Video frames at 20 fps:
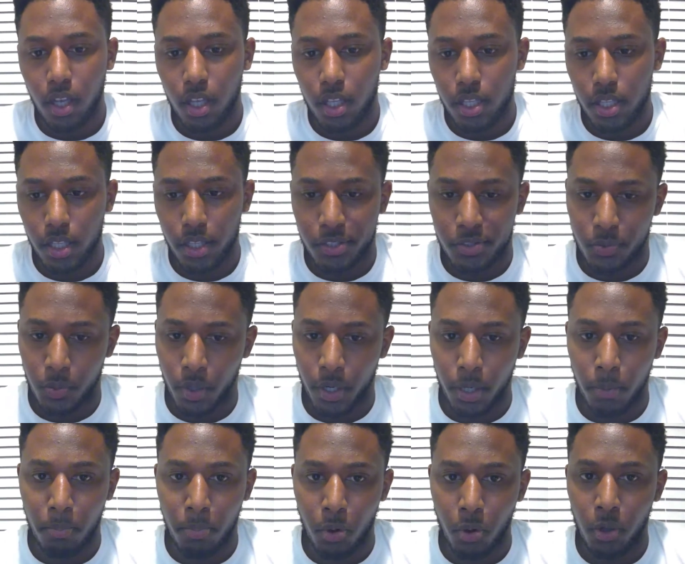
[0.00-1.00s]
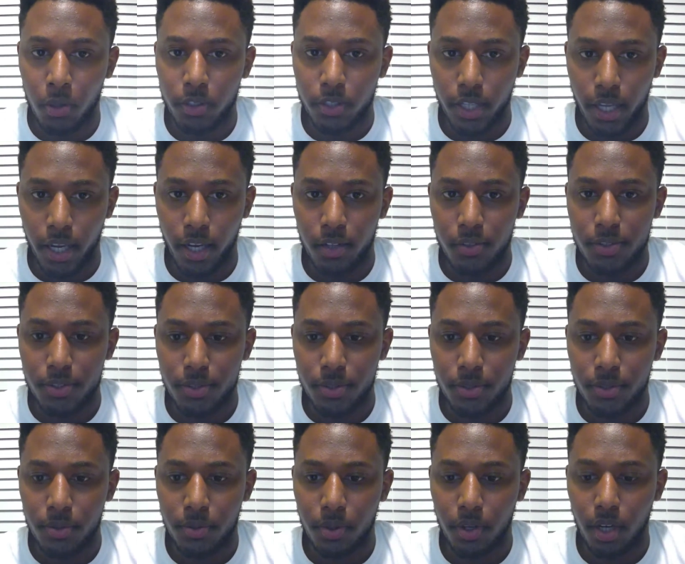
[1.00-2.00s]
Is what it boils down
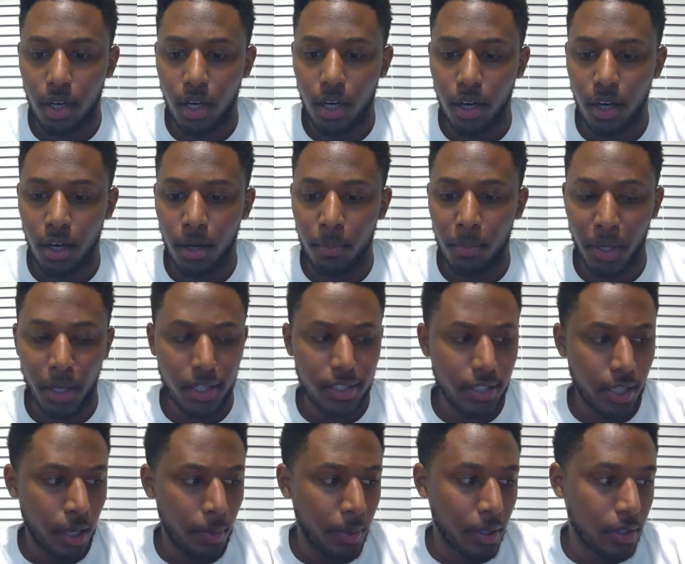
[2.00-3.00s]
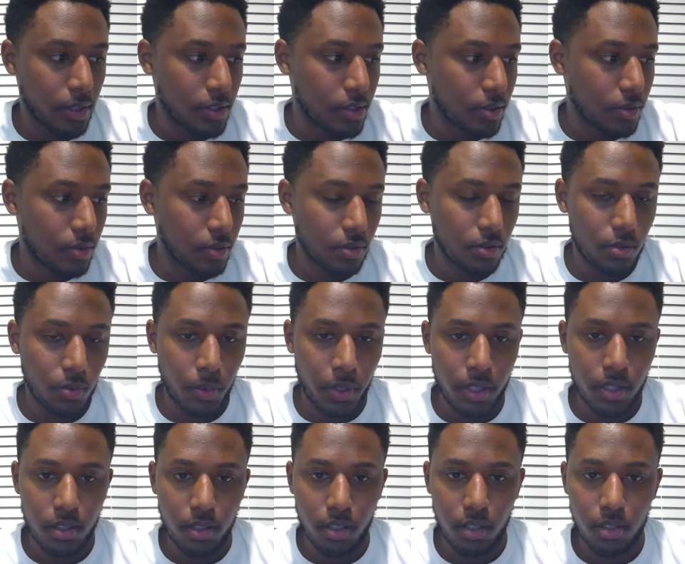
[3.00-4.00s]
to. And like I said, I'll make this
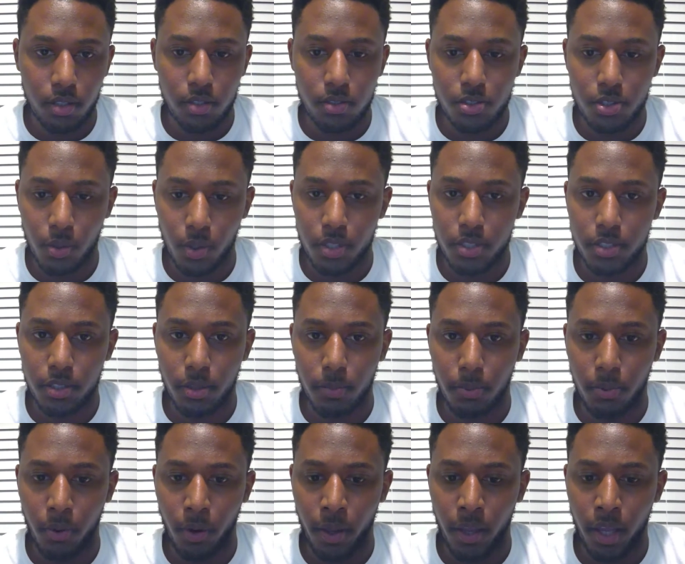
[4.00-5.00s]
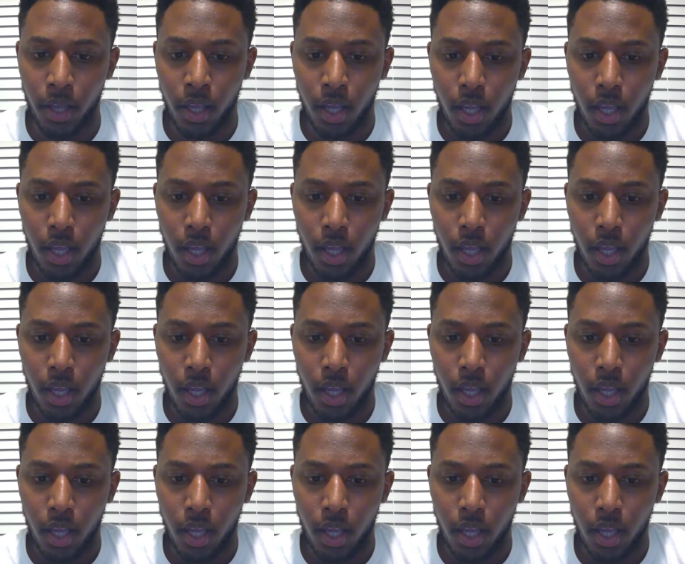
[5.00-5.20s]
sweet and short to the point.